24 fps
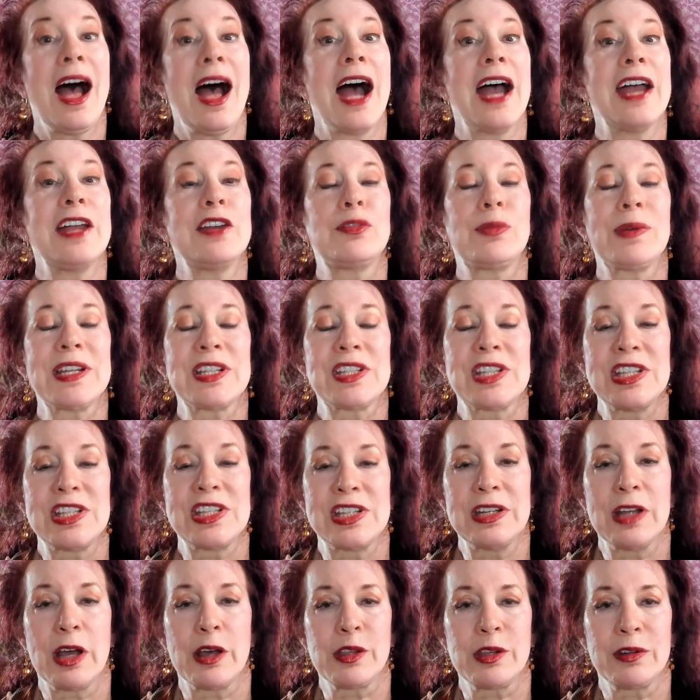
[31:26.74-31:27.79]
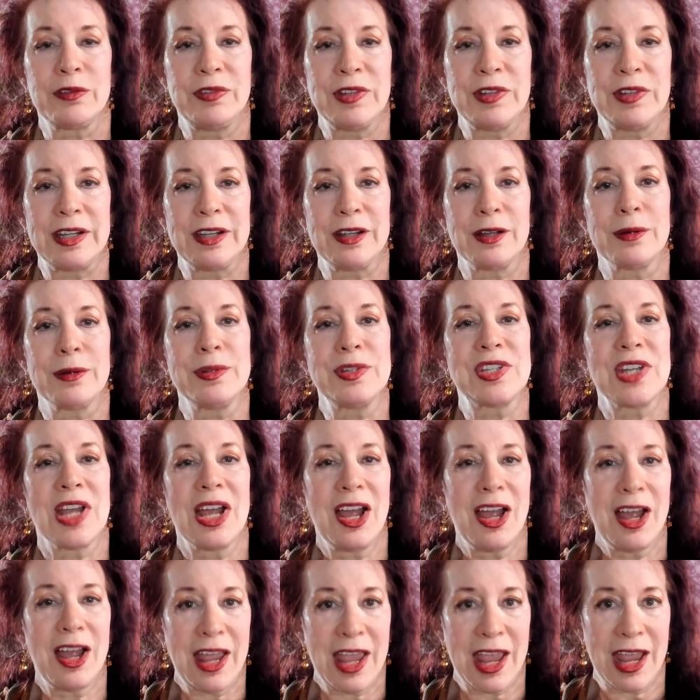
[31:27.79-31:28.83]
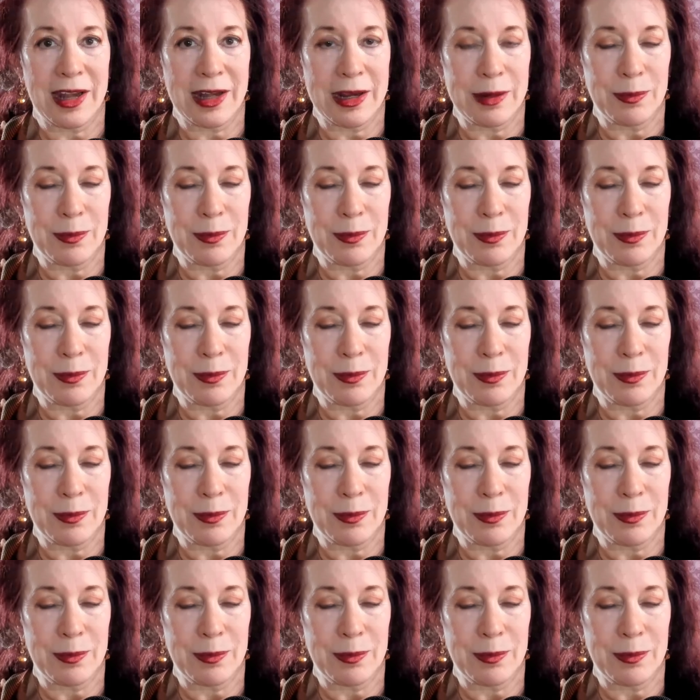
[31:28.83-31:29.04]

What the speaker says: I address this in other videos and